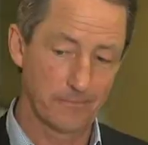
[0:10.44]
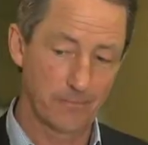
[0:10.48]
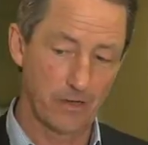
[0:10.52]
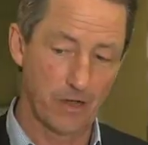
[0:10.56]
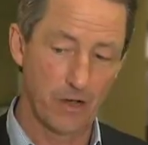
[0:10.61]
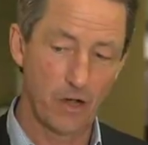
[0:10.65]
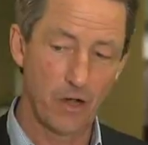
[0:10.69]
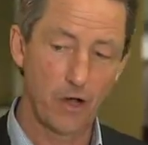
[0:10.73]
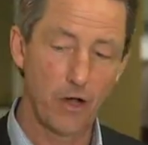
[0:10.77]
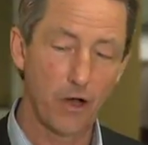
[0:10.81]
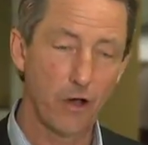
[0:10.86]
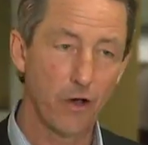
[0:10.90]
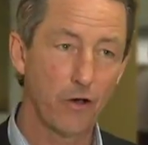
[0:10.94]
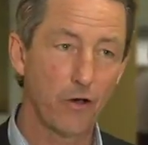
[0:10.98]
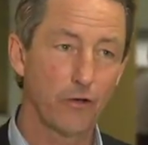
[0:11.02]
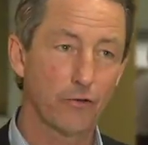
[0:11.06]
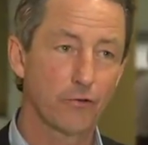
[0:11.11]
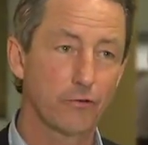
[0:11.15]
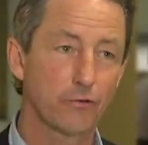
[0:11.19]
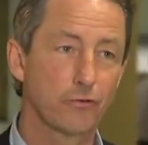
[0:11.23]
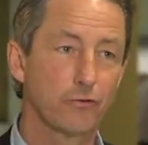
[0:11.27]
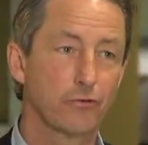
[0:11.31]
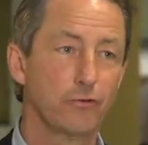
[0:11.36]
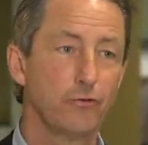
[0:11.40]

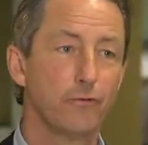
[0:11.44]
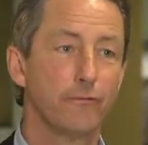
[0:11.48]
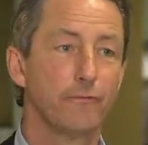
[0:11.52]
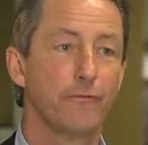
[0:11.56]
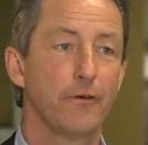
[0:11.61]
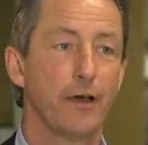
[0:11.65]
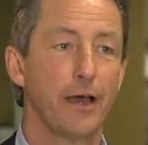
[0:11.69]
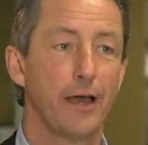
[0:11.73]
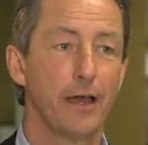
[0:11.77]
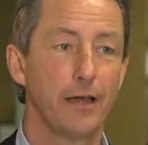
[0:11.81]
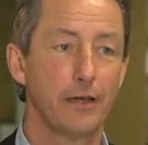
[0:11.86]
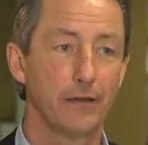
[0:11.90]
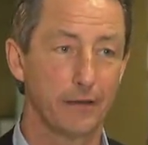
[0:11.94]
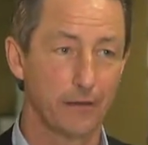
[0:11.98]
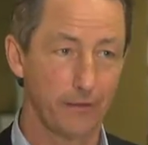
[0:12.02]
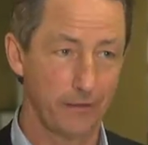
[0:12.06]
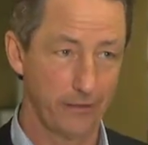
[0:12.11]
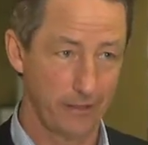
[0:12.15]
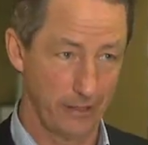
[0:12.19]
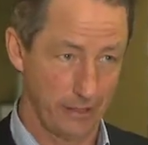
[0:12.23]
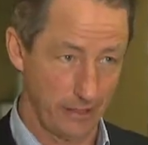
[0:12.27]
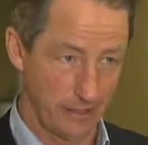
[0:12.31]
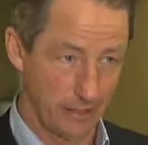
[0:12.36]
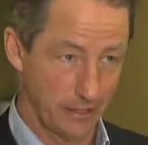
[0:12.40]
hard to find
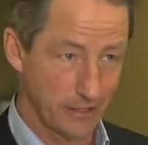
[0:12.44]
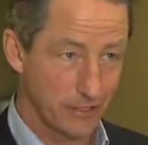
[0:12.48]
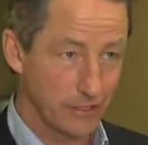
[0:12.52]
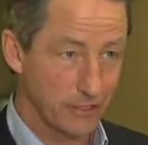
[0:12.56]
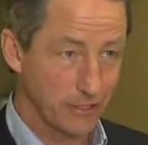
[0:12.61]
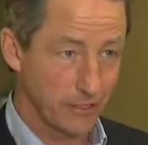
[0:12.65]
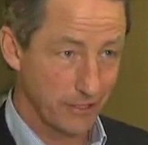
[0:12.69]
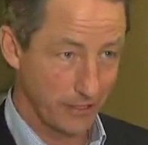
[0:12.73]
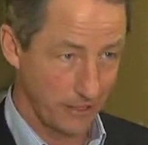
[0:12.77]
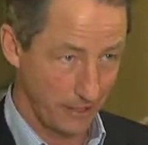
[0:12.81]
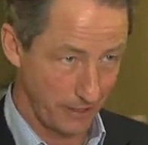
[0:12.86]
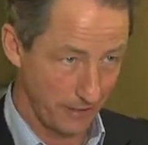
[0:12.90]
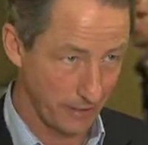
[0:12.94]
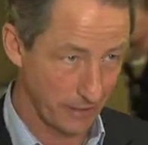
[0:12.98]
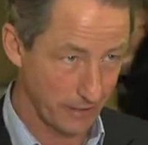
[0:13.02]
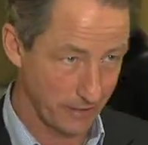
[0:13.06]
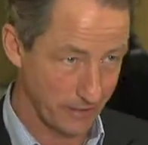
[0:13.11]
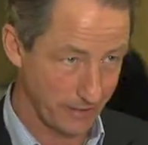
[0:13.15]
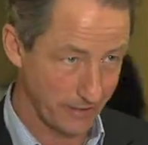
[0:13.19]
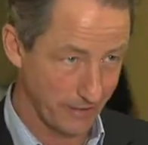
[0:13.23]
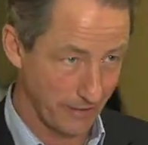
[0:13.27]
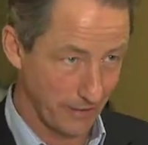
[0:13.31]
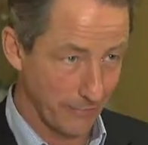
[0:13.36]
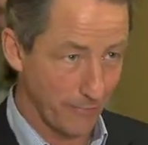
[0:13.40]
things in
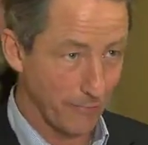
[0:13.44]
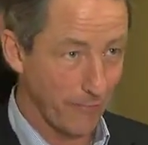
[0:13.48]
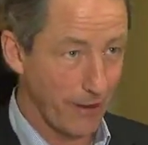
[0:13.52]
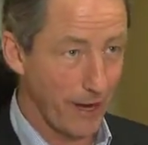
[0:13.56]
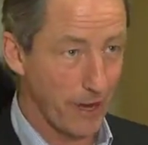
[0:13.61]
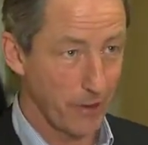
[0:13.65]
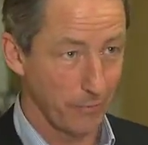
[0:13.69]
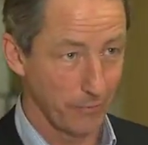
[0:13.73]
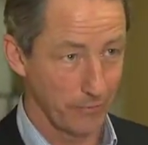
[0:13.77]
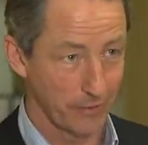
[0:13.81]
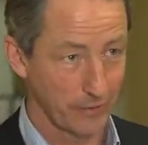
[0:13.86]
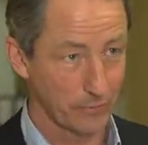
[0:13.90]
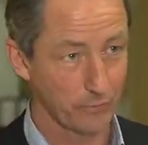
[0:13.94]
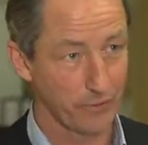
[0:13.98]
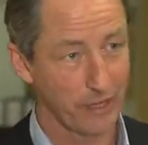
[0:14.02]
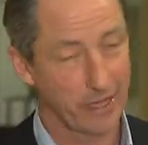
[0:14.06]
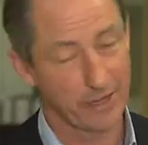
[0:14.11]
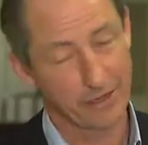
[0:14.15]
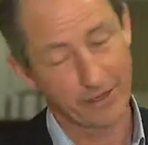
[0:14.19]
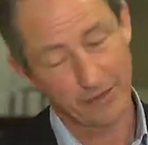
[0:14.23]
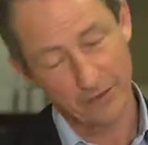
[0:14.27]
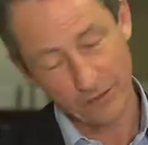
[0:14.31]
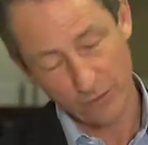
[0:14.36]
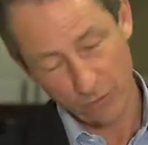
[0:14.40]
this environment. We
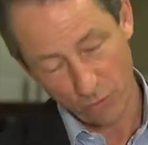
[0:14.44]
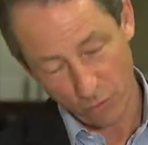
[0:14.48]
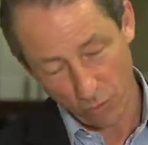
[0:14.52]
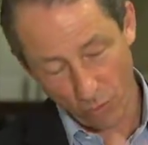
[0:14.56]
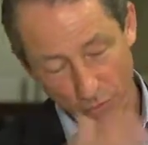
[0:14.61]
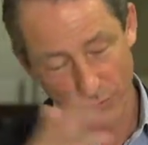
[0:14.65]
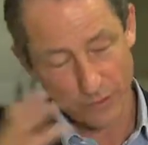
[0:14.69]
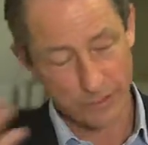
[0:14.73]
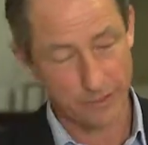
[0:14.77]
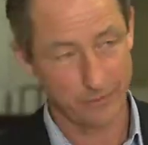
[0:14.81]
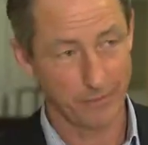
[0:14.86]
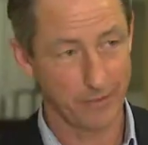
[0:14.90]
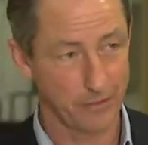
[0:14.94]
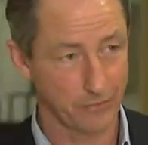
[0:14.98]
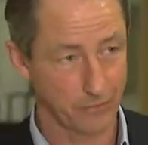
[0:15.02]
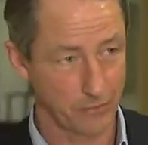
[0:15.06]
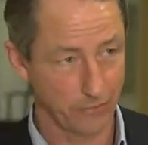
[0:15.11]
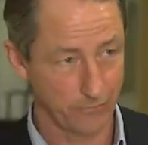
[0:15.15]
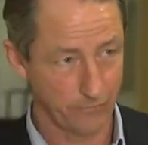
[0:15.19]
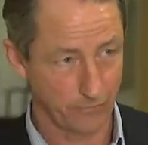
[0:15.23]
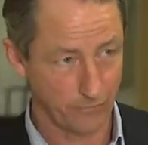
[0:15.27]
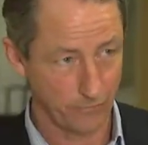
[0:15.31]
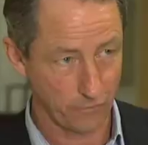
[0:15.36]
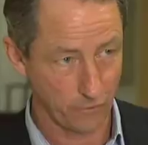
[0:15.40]
had an enormous amount
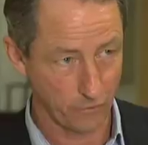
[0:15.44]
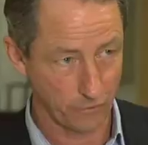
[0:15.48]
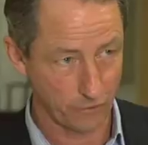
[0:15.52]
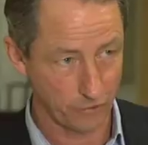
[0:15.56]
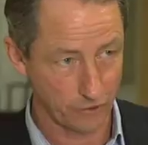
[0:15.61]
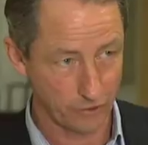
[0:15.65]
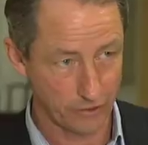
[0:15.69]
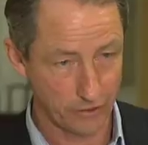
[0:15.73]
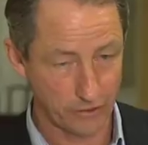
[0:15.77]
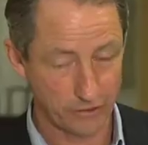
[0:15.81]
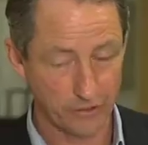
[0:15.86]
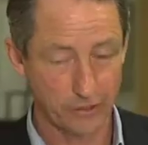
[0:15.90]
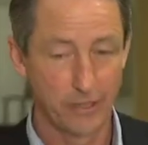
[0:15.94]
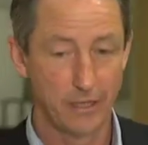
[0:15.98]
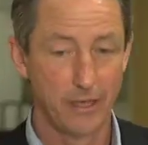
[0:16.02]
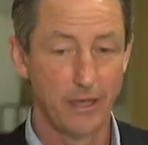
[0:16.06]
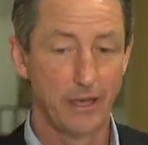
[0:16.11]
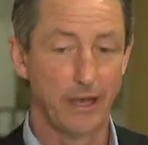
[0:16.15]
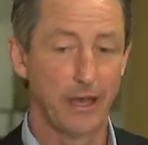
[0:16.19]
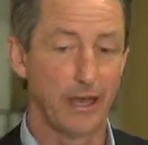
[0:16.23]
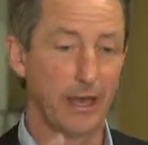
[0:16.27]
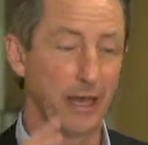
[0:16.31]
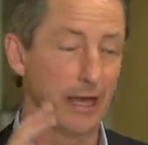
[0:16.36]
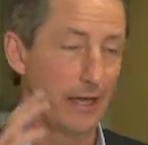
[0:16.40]
of content
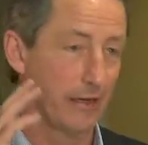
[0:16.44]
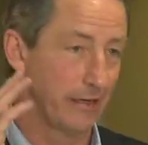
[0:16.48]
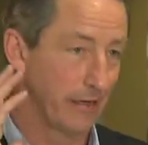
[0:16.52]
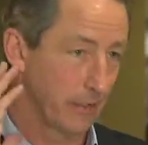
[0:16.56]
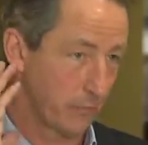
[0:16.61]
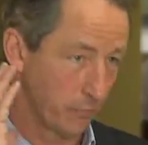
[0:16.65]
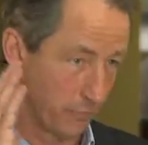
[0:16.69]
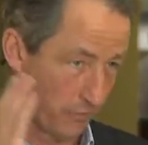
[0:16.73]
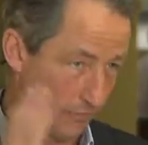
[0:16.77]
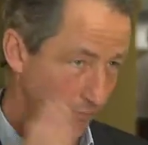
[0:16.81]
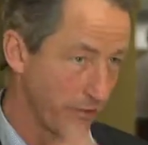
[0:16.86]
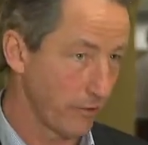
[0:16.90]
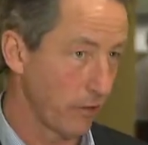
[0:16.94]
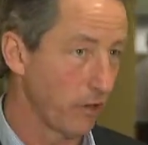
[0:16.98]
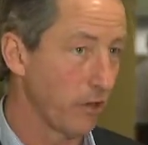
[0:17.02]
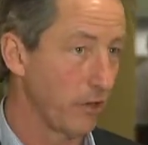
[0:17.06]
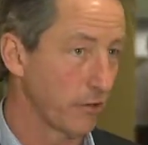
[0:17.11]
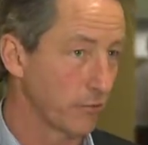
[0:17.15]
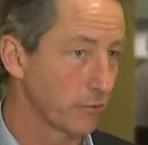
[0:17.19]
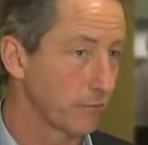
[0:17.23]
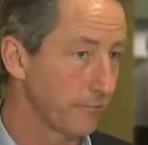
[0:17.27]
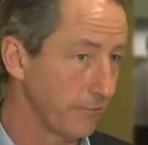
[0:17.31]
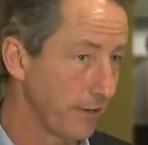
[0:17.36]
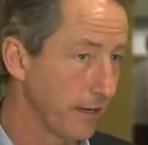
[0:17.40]
and it was very
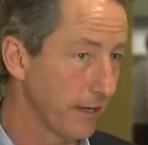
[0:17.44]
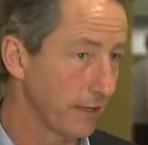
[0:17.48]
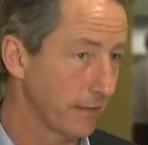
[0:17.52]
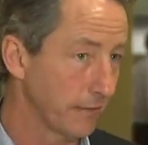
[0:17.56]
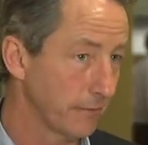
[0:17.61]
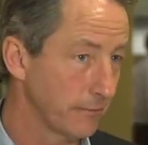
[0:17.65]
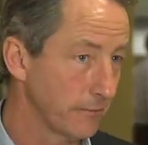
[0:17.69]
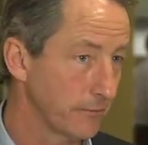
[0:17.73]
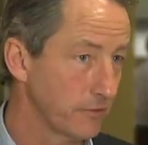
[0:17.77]
hard to find.